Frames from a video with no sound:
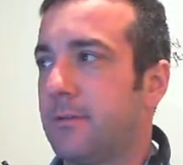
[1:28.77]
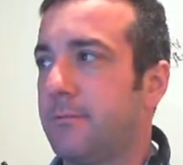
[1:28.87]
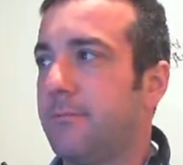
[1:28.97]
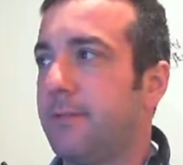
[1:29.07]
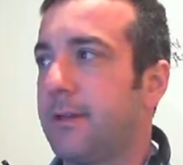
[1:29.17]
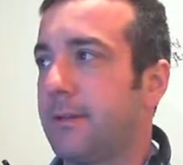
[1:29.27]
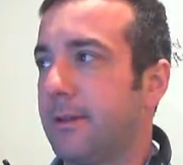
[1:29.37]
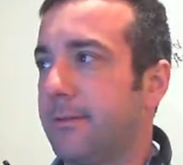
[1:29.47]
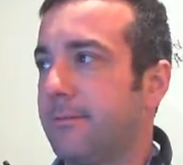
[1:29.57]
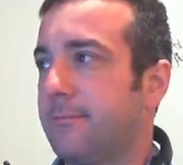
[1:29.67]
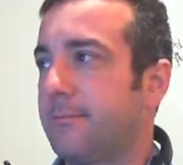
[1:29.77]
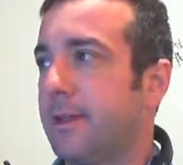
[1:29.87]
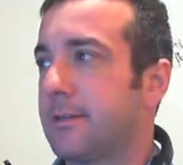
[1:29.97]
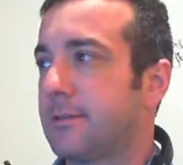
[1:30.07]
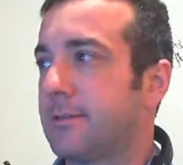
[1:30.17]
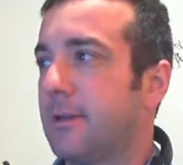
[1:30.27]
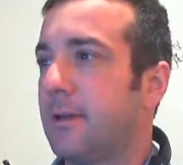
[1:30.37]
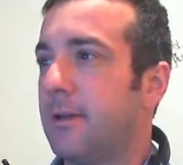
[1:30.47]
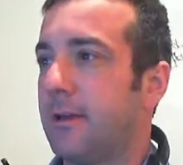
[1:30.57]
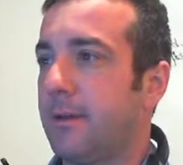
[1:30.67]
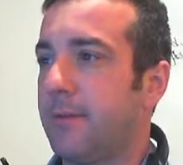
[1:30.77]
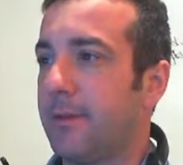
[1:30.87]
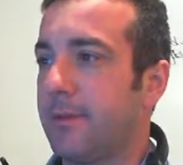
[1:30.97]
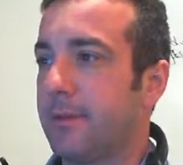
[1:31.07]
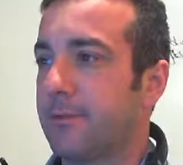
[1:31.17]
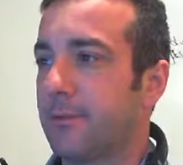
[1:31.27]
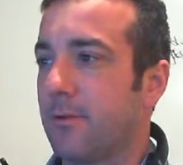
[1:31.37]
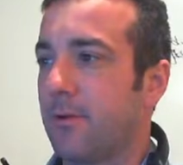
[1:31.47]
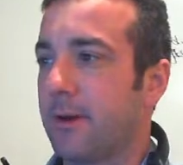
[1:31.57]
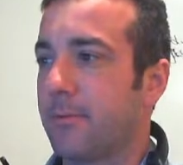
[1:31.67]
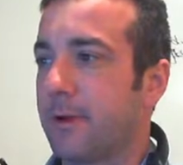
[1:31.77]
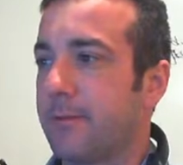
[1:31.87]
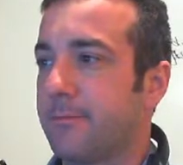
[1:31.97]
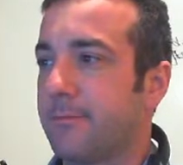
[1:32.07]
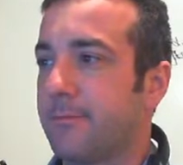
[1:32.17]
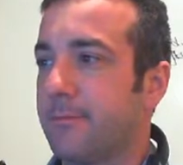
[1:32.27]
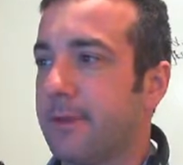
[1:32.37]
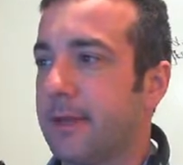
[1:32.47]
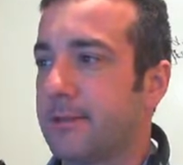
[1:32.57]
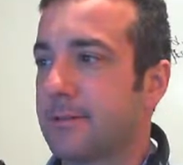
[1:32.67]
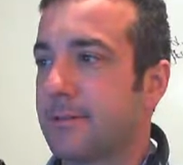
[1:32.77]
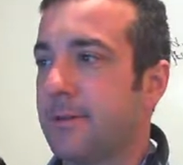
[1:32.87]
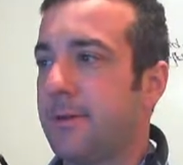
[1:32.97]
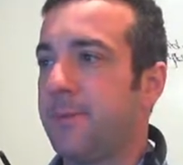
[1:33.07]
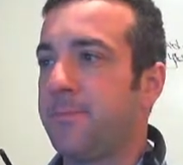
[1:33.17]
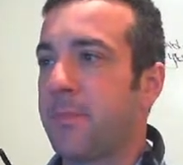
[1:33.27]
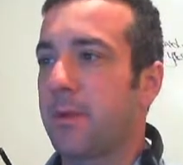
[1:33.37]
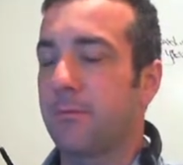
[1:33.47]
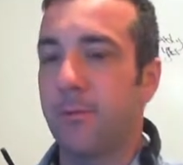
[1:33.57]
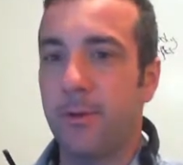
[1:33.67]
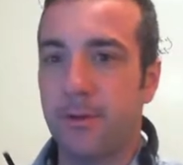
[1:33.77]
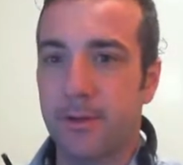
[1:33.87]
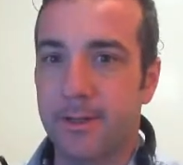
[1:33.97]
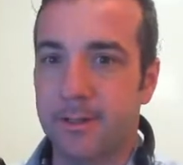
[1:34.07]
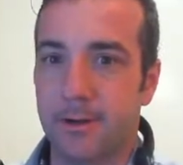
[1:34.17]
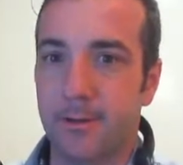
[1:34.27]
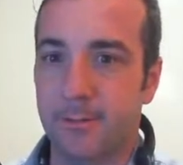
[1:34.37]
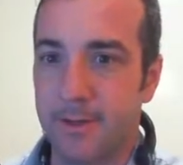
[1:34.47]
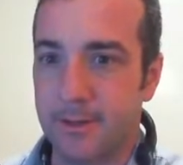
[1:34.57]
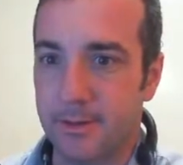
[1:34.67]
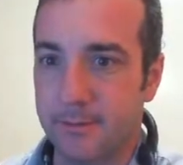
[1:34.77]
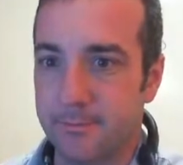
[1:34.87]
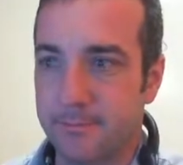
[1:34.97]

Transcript: mentally, yes, and maybe this will cooperate, yes. Remote learning is harder mentally.